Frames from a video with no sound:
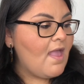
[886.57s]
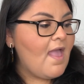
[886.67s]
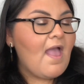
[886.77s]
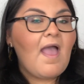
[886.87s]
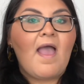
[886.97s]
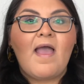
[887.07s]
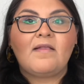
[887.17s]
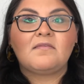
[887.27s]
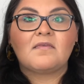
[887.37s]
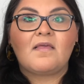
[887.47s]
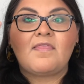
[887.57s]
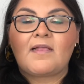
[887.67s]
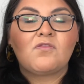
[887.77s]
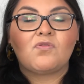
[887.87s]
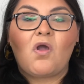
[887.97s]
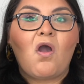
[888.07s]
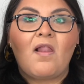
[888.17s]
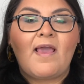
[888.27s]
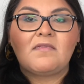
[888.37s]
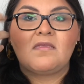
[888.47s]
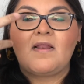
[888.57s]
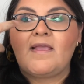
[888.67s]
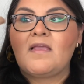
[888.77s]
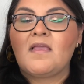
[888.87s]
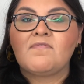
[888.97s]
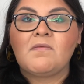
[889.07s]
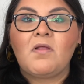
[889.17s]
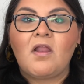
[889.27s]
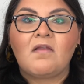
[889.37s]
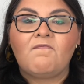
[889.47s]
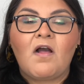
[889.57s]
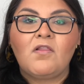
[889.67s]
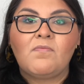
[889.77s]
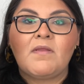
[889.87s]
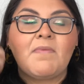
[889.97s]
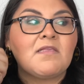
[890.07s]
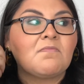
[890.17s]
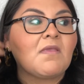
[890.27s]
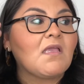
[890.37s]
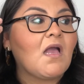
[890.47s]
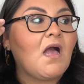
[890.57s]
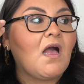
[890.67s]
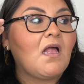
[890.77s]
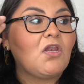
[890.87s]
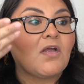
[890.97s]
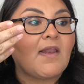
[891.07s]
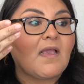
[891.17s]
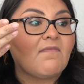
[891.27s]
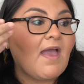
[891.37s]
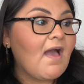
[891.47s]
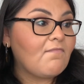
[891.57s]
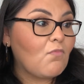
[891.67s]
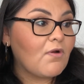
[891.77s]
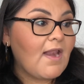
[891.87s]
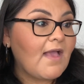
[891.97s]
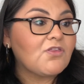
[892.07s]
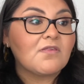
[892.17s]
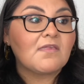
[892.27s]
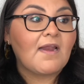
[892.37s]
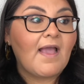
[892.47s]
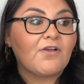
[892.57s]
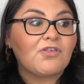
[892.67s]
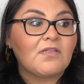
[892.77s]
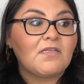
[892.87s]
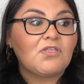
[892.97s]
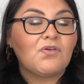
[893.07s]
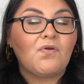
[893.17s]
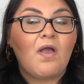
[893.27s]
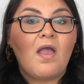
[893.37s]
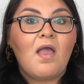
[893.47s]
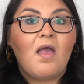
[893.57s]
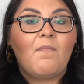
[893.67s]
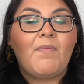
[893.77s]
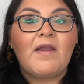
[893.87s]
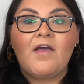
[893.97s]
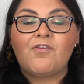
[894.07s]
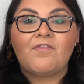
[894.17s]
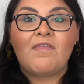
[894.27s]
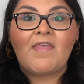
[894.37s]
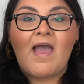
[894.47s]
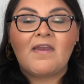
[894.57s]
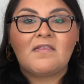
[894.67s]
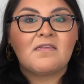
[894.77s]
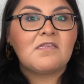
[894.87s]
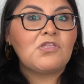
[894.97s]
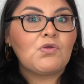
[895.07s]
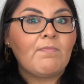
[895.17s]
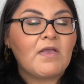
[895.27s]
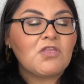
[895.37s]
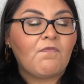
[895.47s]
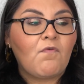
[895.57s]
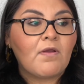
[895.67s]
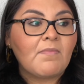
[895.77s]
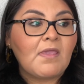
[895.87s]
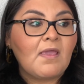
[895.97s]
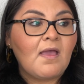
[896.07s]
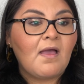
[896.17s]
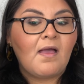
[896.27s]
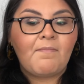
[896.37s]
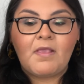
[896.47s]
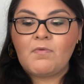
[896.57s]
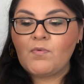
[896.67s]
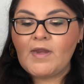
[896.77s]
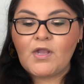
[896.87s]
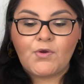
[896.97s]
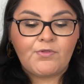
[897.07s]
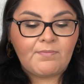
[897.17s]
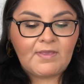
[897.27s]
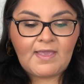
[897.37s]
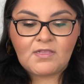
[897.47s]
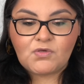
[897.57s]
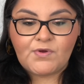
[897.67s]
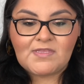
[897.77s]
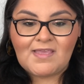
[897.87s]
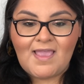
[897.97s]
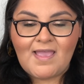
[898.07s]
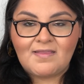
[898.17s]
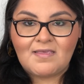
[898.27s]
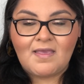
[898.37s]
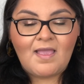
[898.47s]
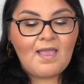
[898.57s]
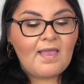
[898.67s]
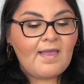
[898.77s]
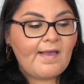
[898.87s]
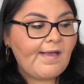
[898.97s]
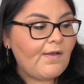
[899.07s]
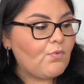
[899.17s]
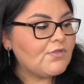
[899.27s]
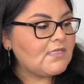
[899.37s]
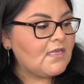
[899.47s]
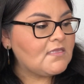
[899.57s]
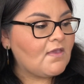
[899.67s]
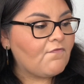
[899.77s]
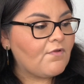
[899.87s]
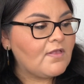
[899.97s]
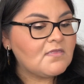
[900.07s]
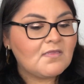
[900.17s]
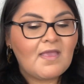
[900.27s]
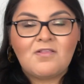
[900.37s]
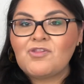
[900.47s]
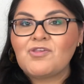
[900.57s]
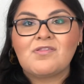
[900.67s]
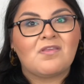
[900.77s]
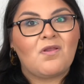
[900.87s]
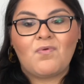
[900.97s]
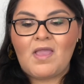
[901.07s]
and that's all I see. Like, it gives them a lot of volume. It makes me look like if I have more lashes than I actually do. but other than that, it doesn't do much for me. Maybe when I curl them again towards the end, we'll see a difference. It's just an okay